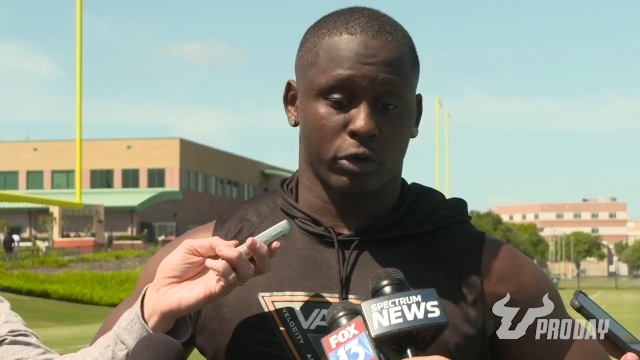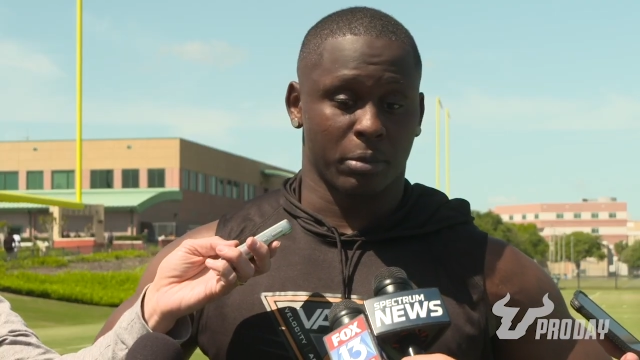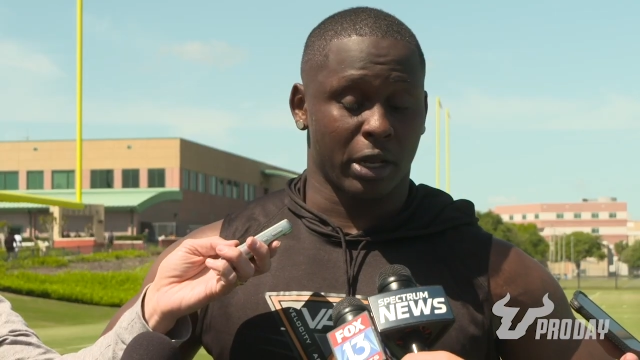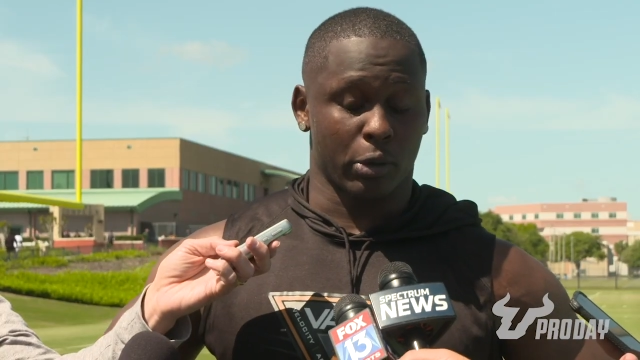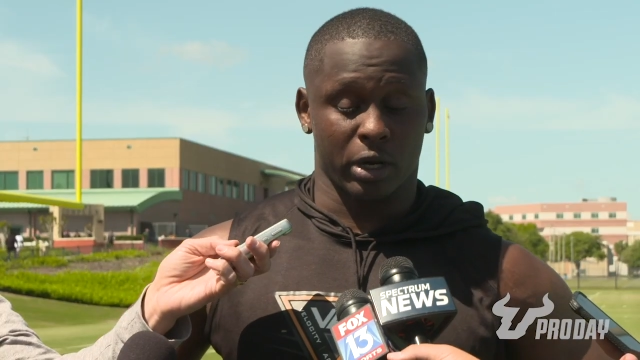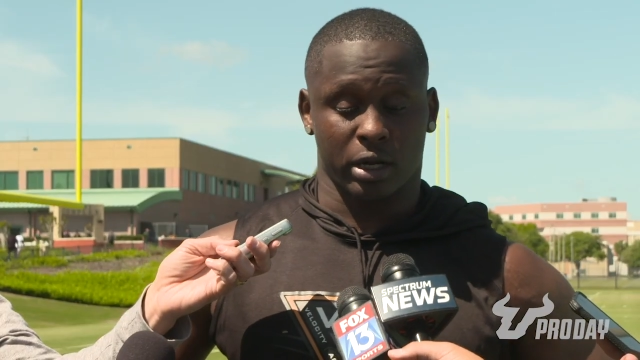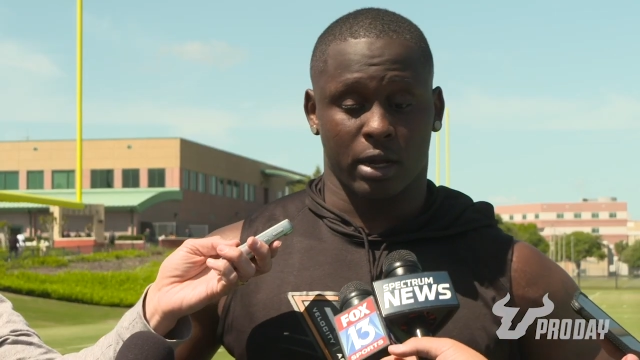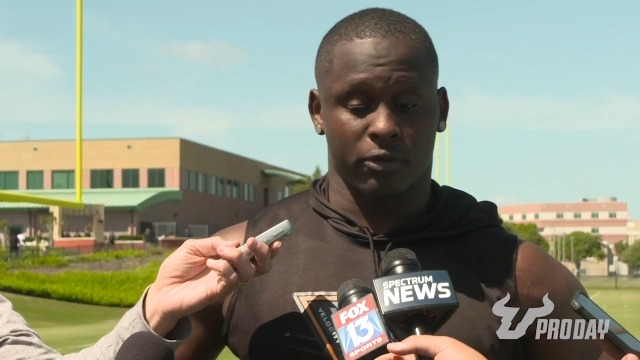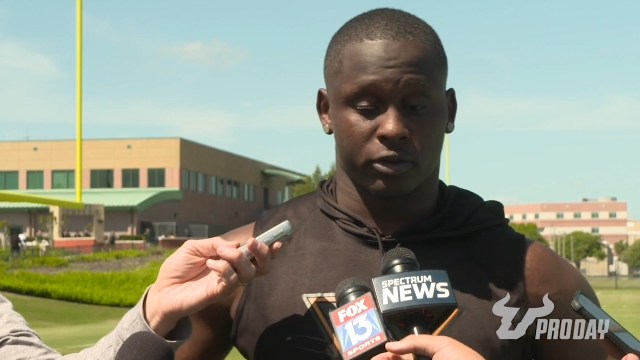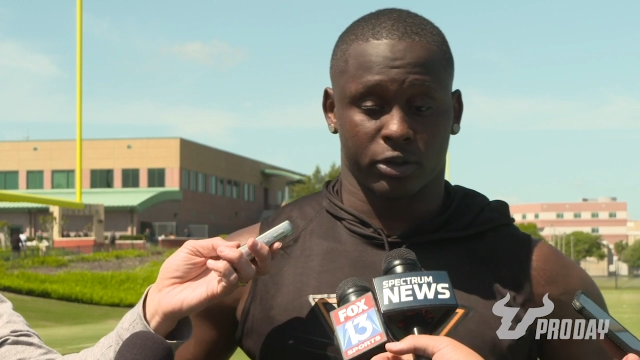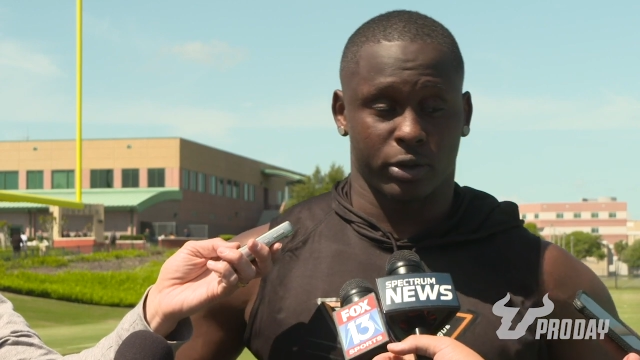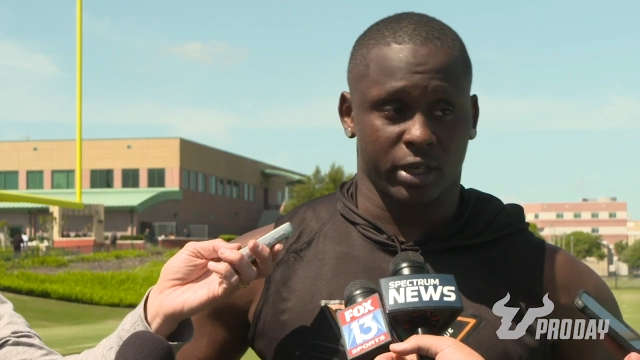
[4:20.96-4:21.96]
no matter what
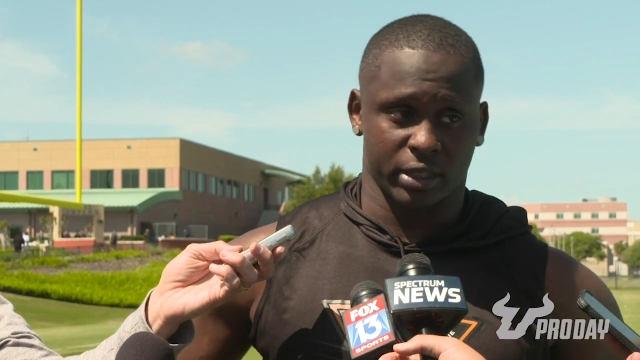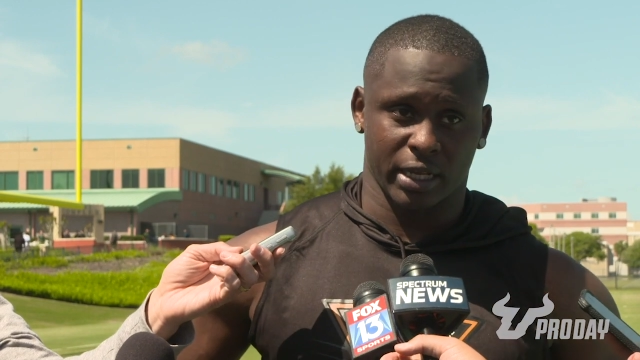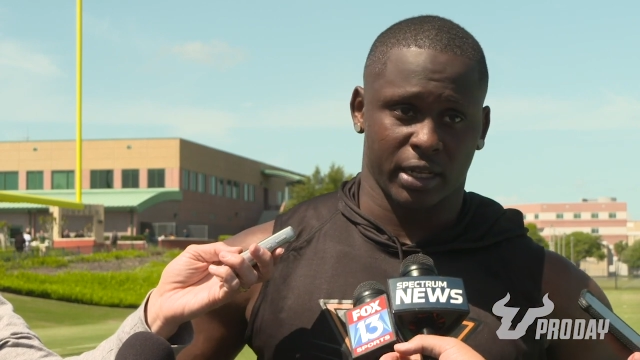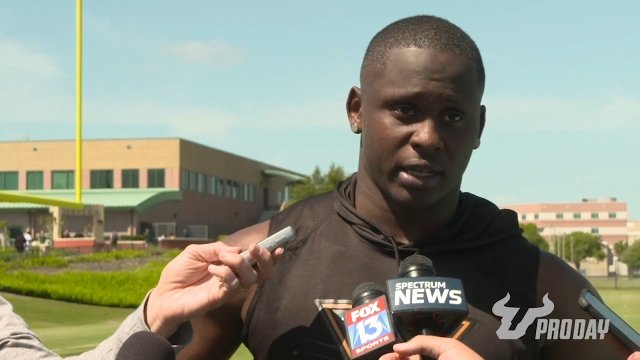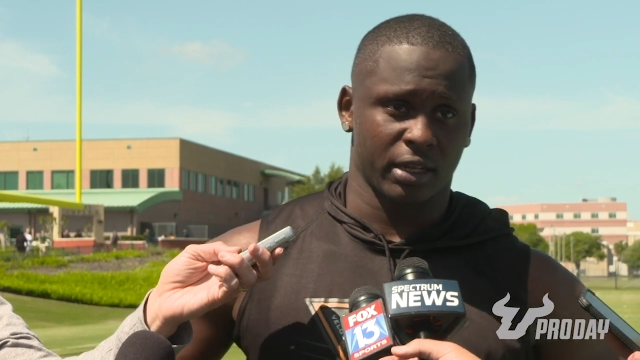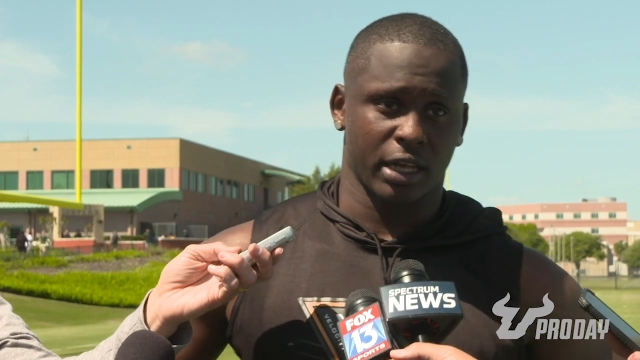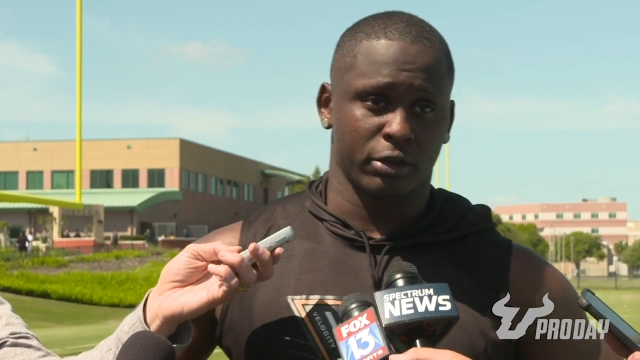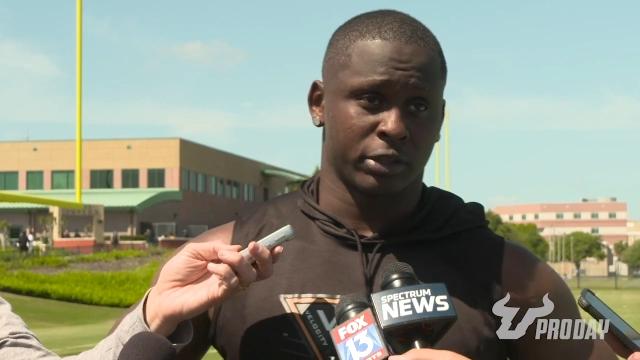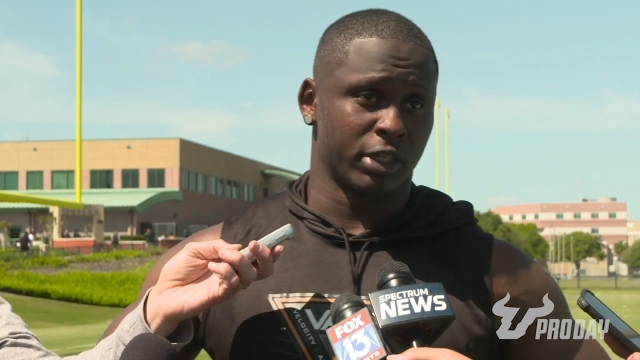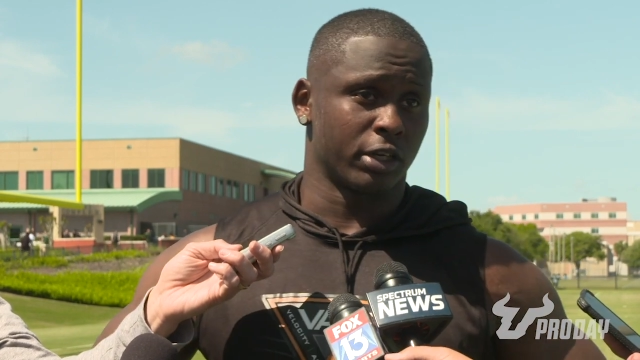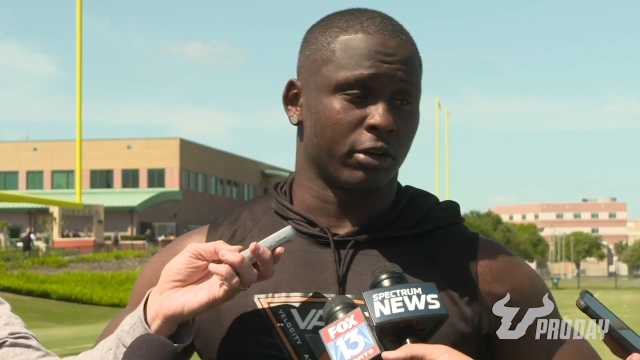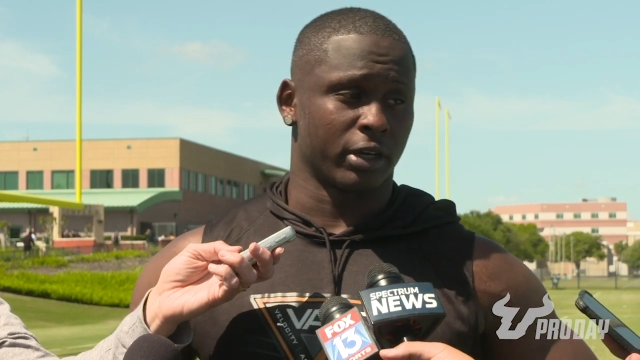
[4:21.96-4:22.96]
conference you're in, because at the end of the day, you're
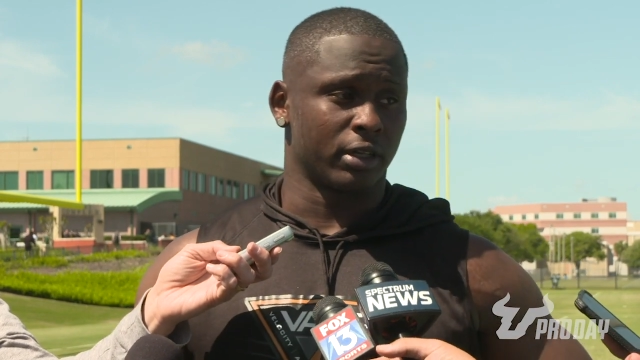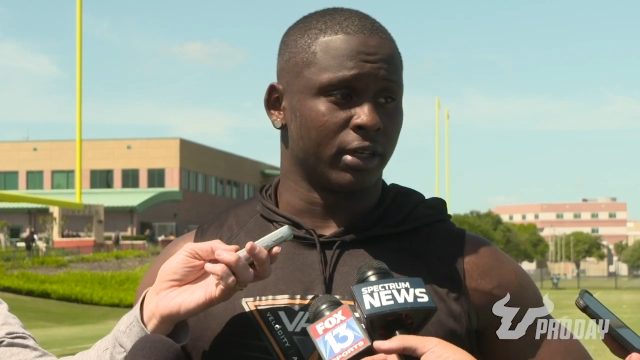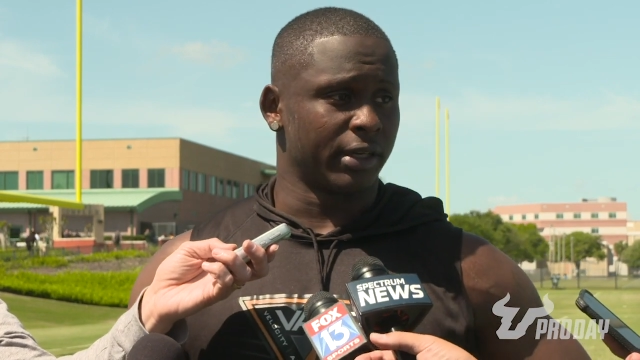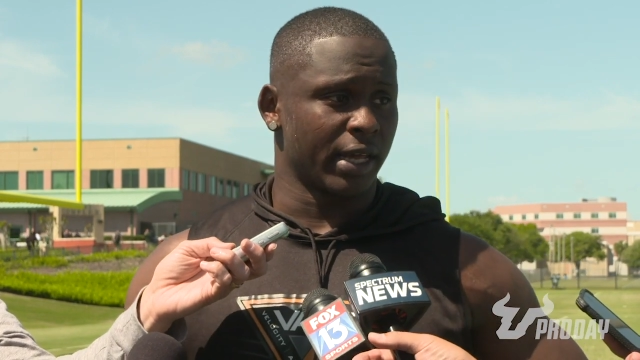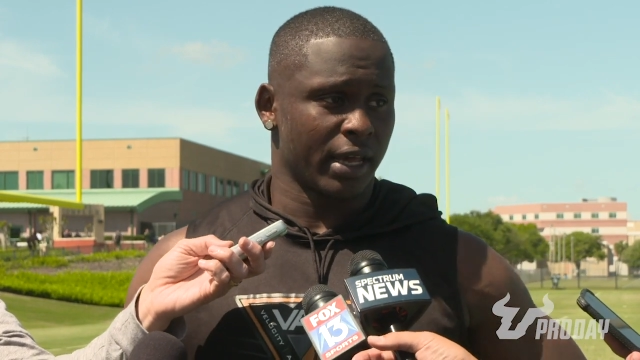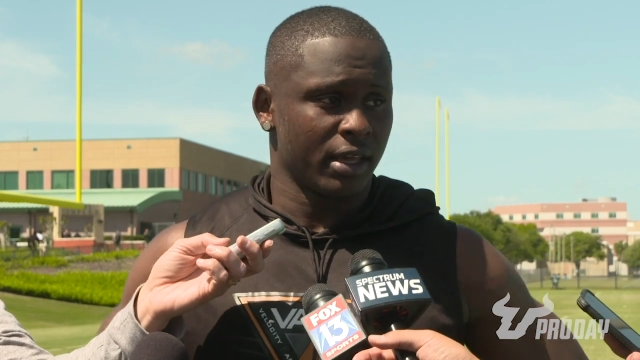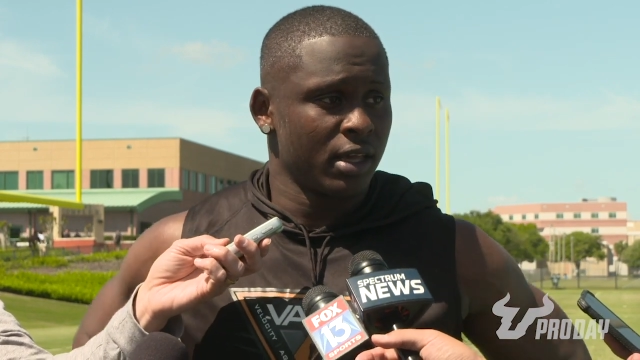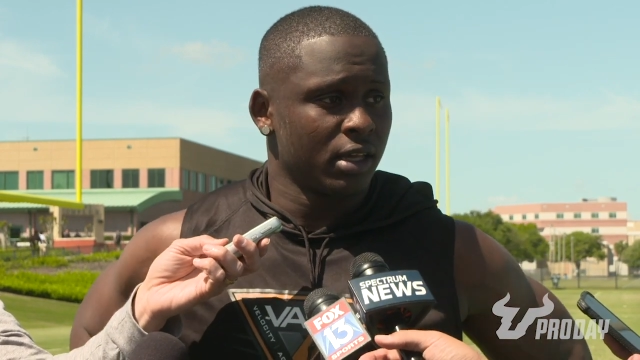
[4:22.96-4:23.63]
still gonna get looked at